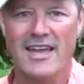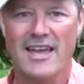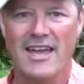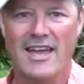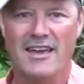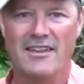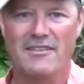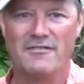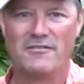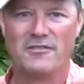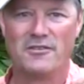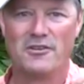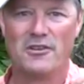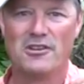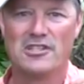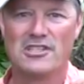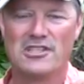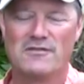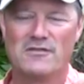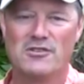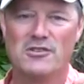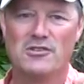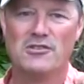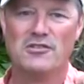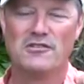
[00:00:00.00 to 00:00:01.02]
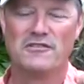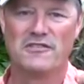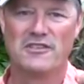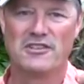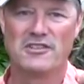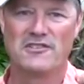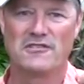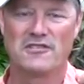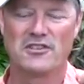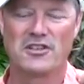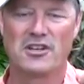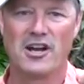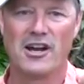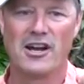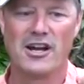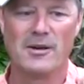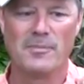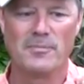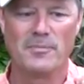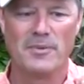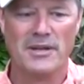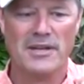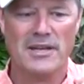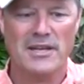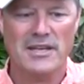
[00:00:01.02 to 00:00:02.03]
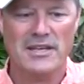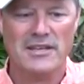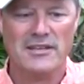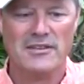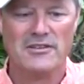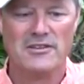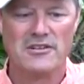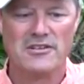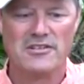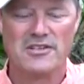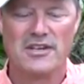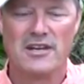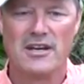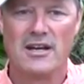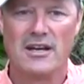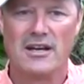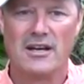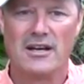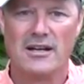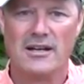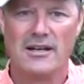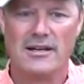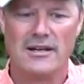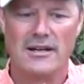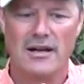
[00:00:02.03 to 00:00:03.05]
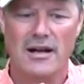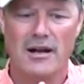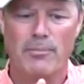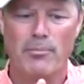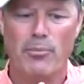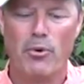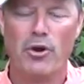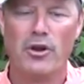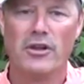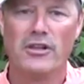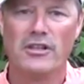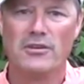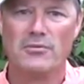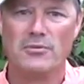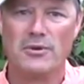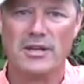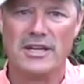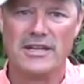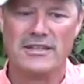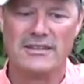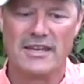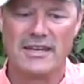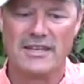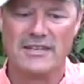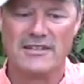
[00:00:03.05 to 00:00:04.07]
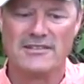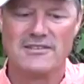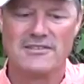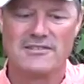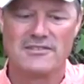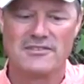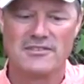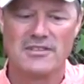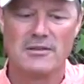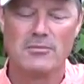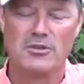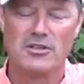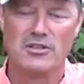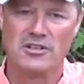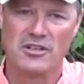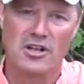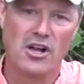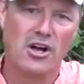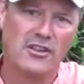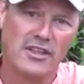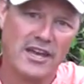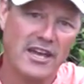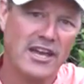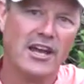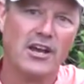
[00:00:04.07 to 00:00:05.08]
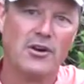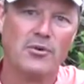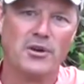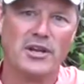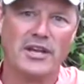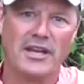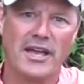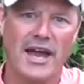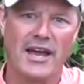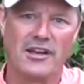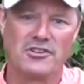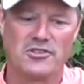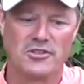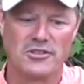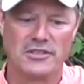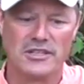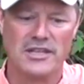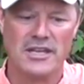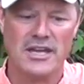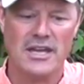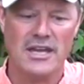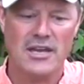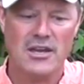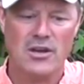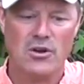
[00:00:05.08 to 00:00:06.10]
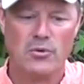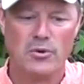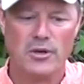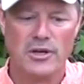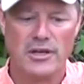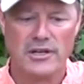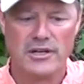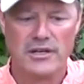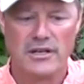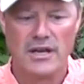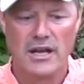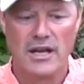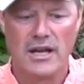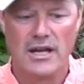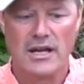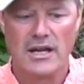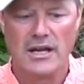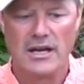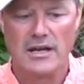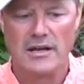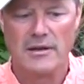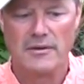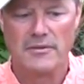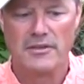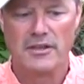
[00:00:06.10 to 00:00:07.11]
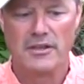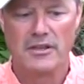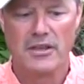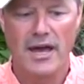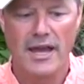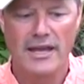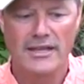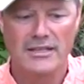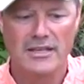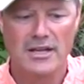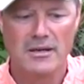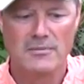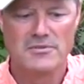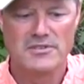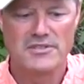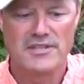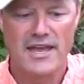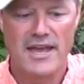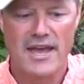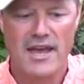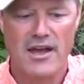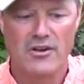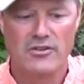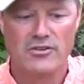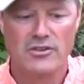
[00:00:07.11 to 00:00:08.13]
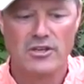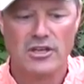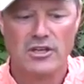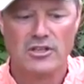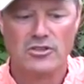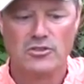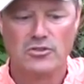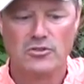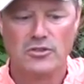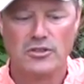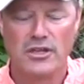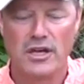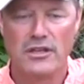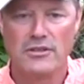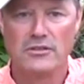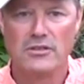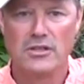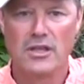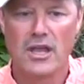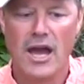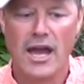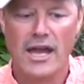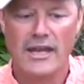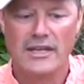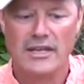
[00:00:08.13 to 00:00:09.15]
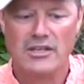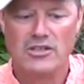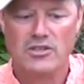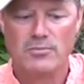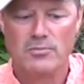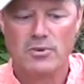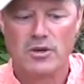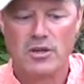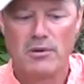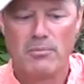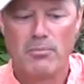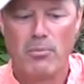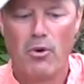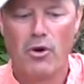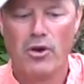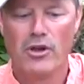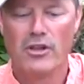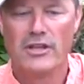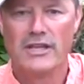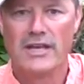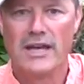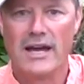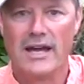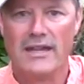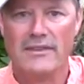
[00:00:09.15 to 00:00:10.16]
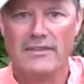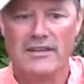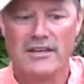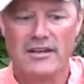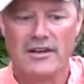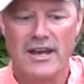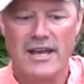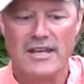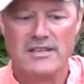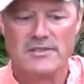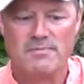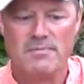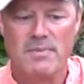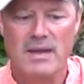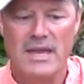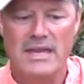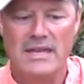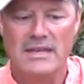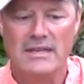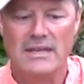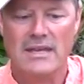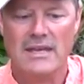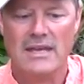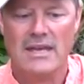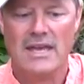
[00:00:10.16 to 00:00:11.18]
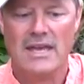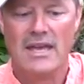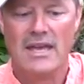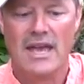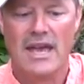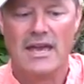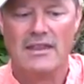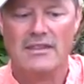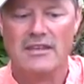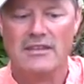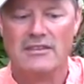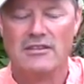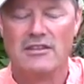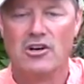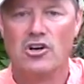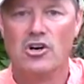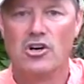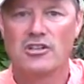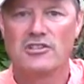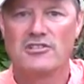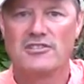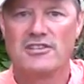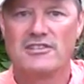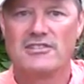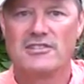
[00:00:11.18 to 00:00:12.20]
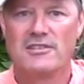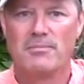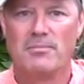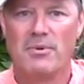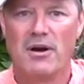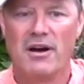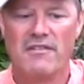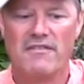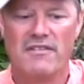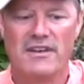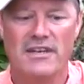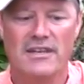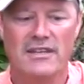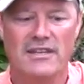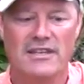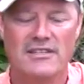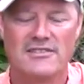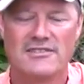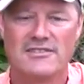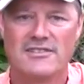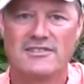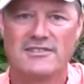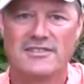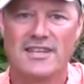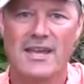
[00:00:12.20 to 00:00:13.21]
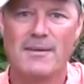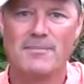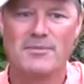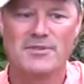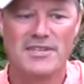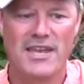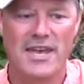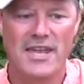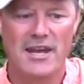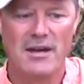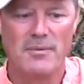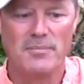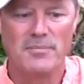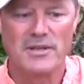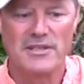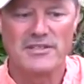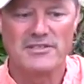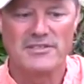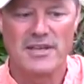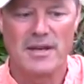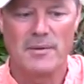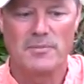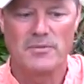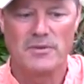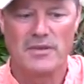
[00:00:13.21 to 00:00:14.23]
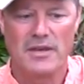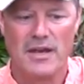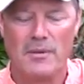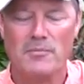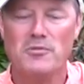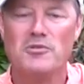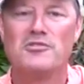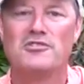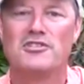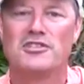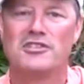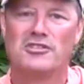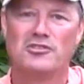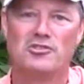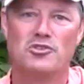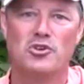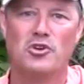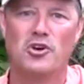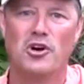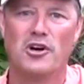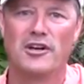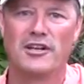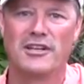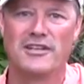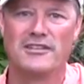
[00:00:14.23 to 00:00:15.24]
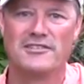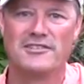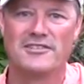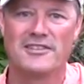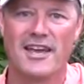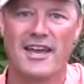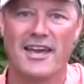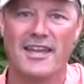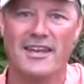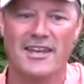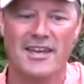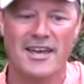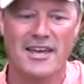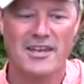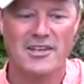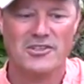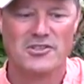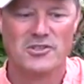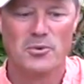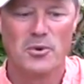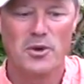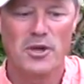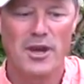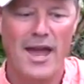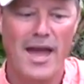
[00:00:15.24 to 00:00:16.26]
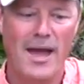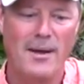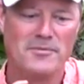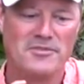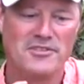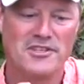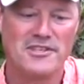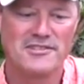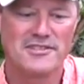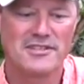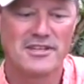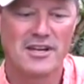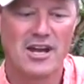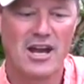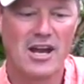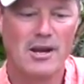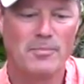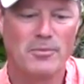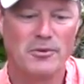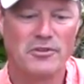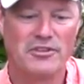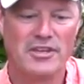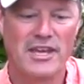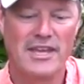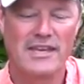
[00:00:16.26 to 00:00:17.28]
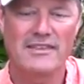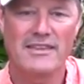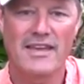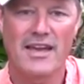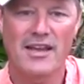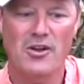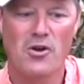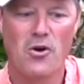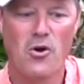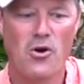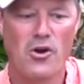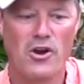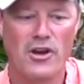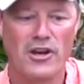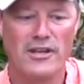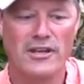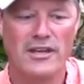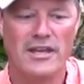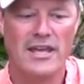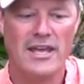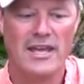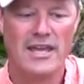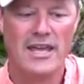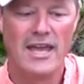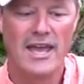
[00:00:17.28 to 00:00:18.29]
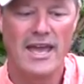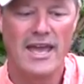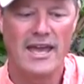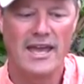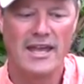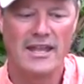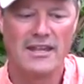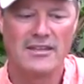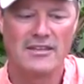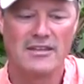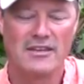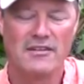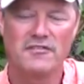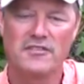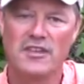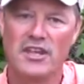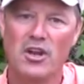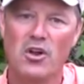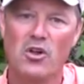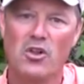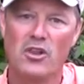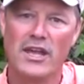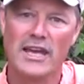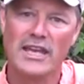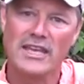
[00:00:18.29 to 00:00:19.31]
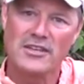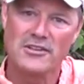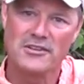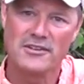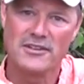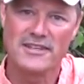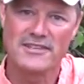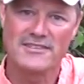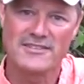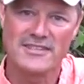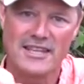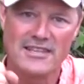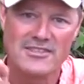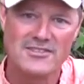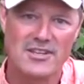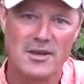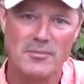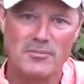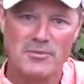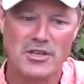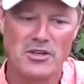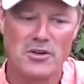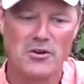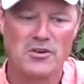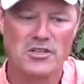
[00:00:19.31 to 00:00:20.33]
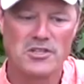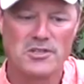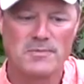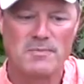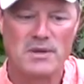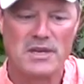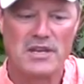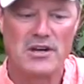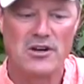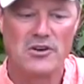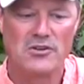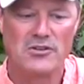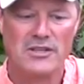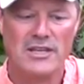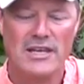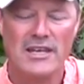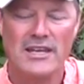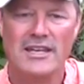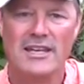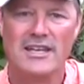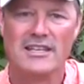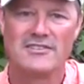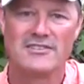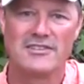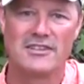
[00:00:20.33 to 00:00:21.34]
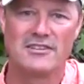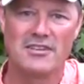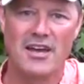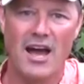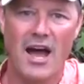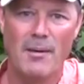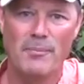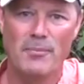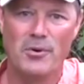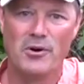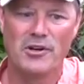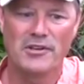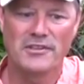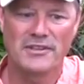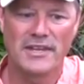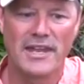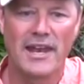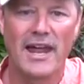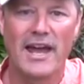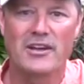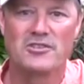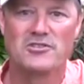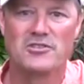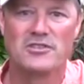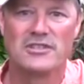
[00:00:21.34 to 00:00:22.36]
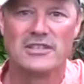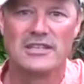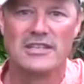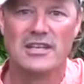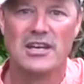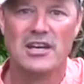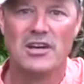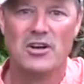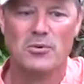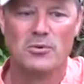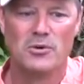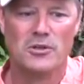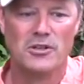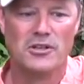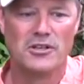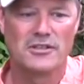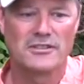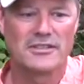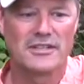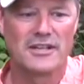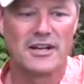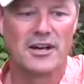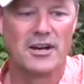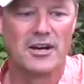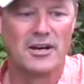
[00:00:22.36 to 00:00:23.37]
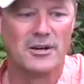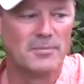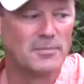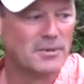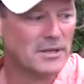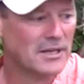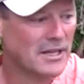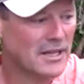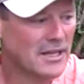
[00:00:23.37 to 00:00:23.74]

And for those of you who fish for carp, there's a boilie rig that is similar, called a hair rig actually, where the line comes down to another line and you put a boilie on there as bait, and then the hook sits above it. It's the same setup, except I'm using a 2-hook instead. So what happens is the carp will take that corn, and if they don't like it or they sense something, they go to spit out. It's the top hook that actually will hook the carp.